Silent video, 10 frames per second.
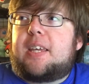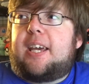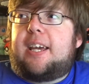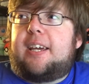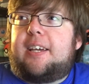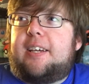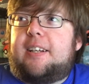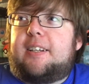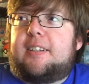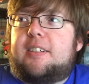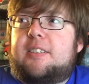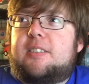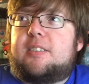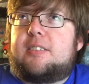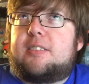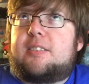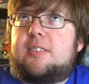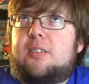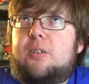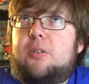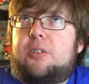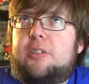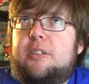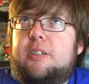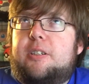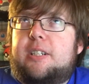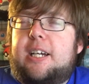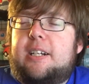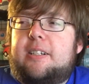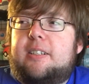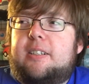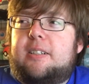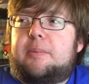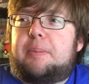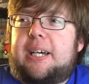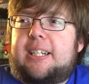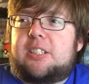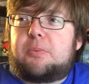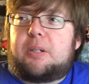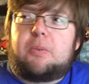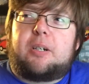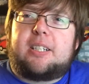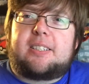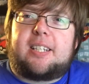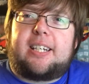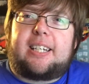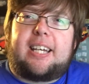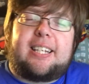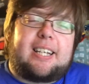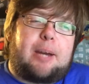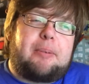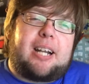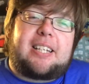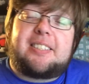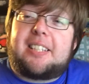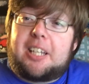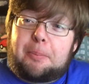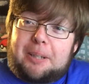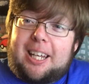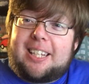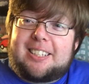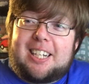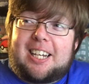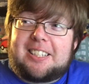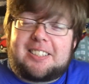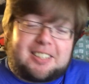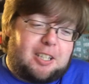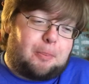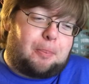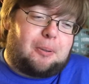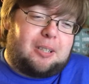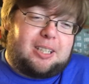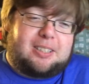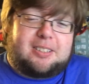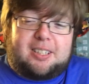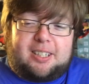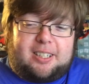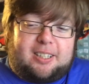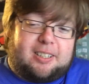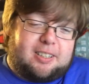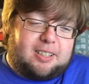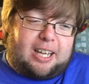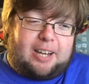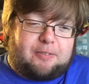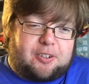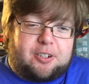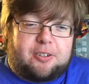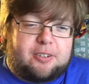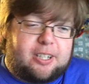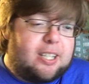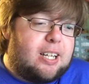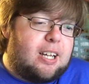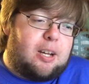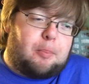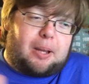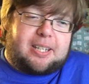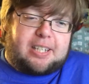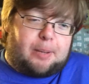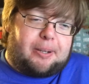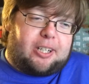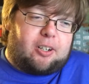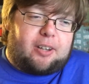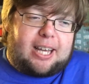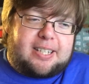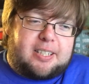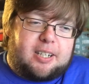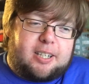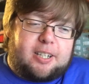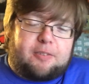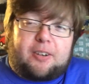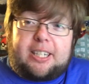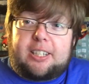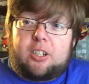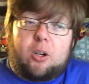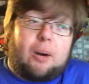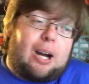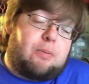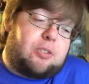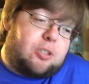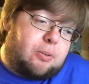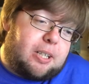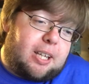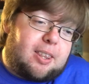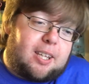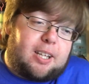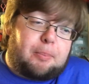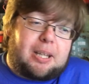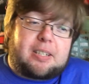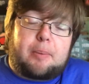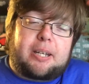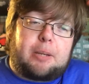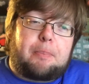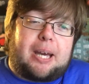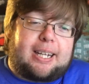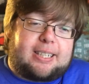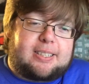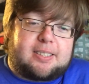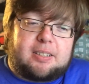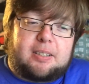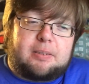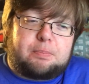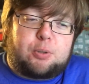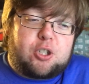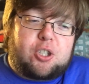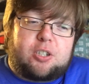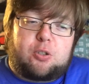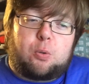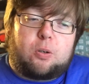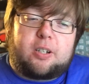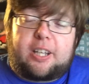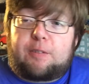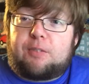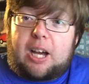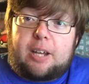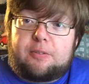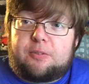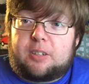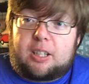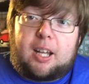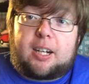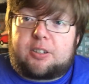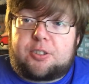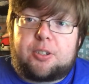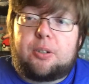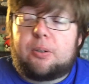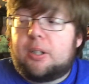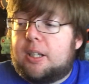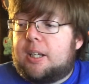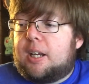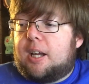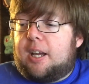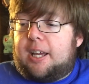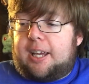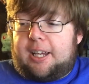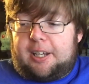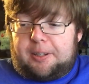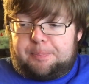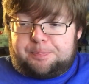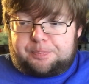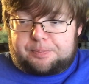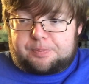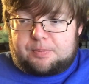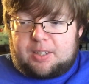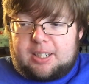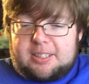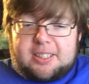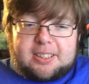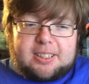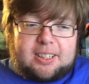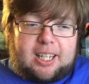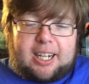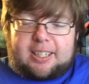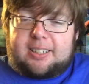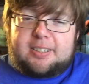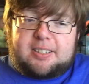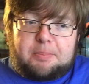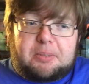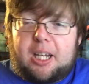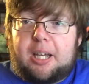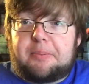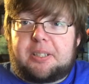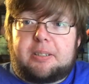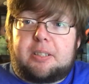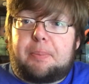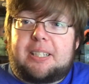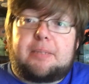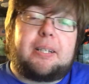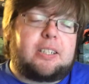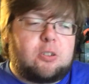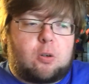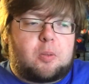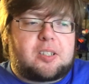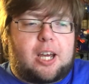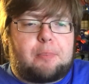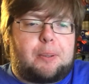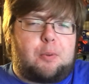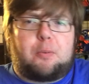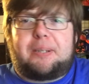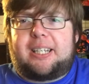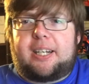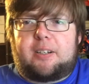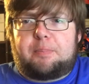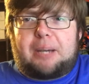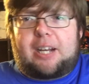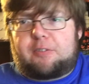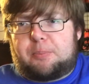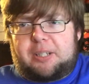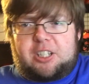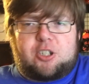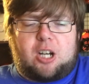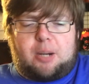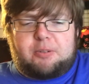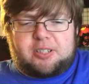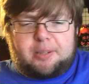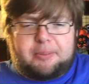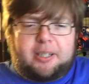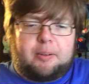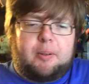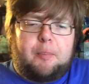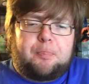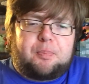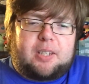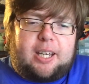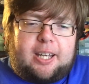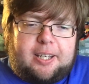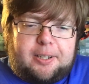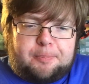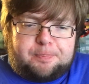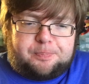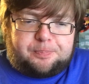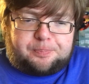And so you're kind of back at square one. It's like, and I mean, I stay up late and I sleep into the afternoon, and by the time I get all that done, if I need to go out and do anything, by the time I get back, it's pushing toward like 5 o'clock or so, and 6 o'clock sometimes. It depends. Like normal time, people would be getting back from like a job or something, and